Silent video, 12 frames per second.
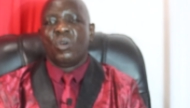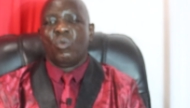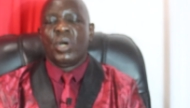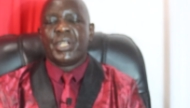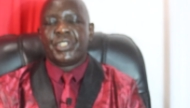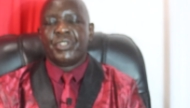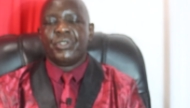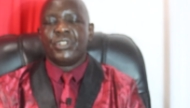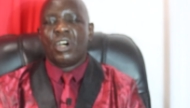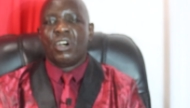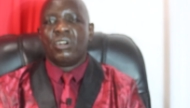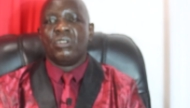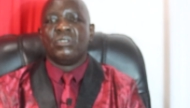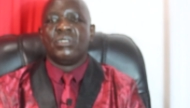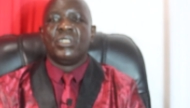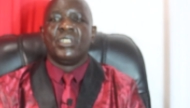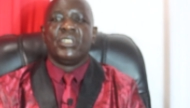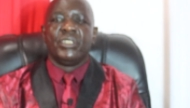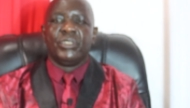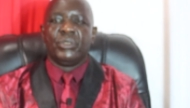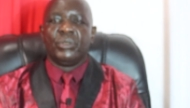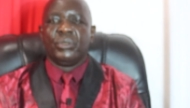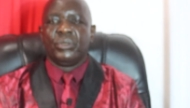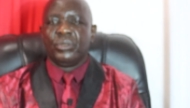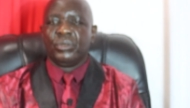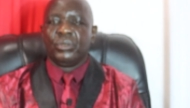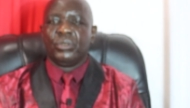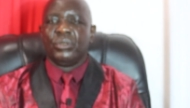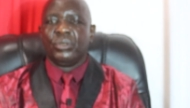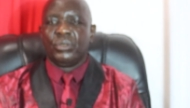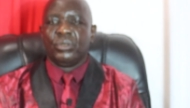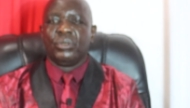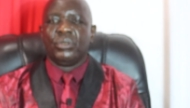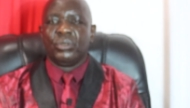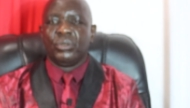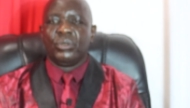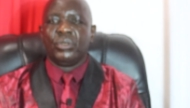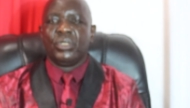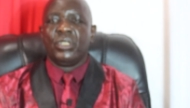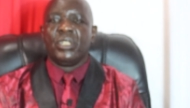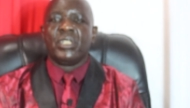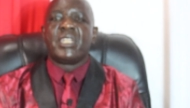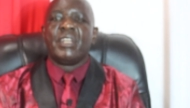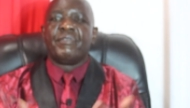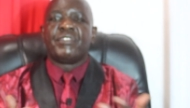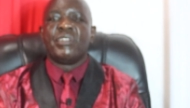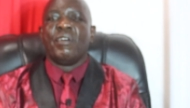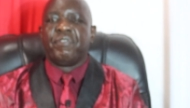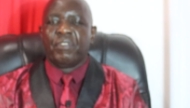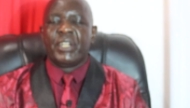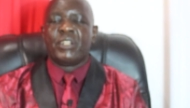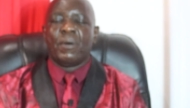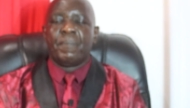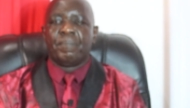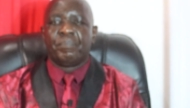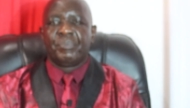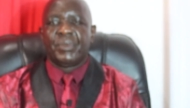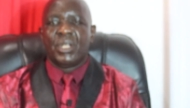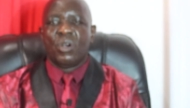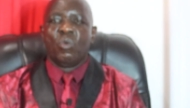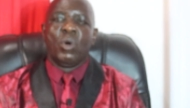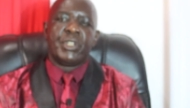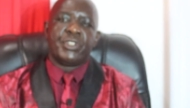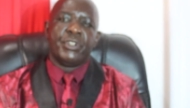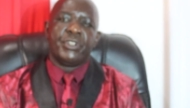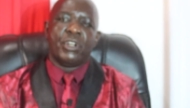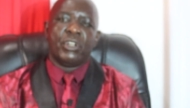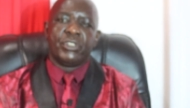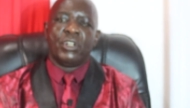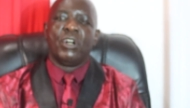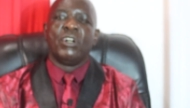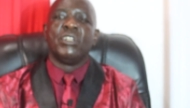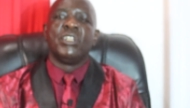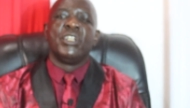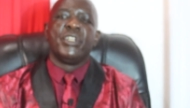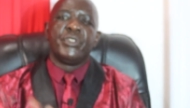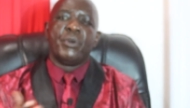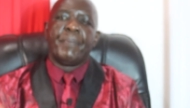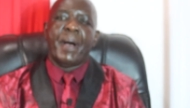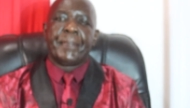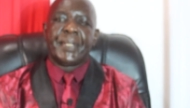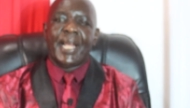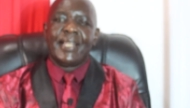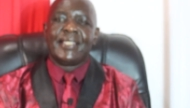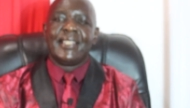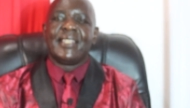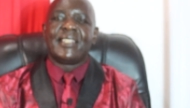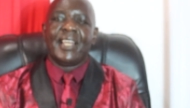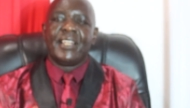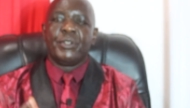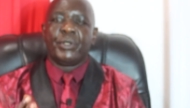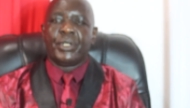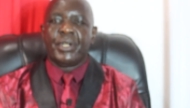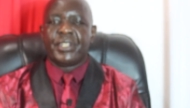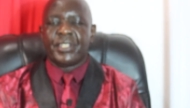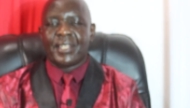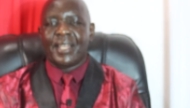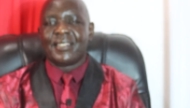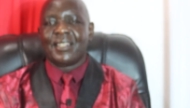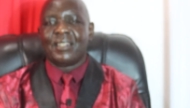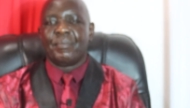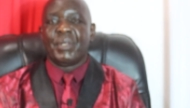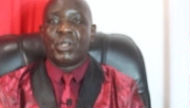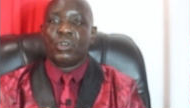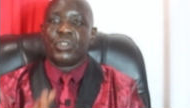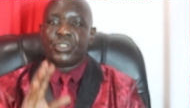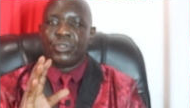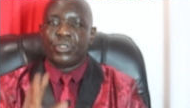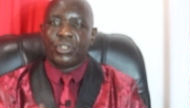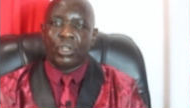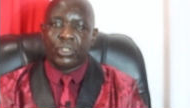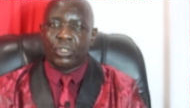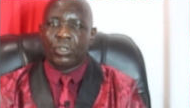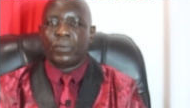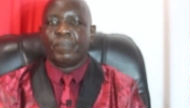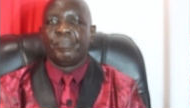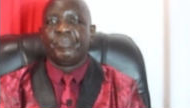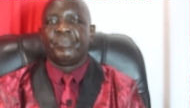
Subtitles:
What you know, it gives you freedom. What you don't know, you baptize it and you criticize it because you don't know.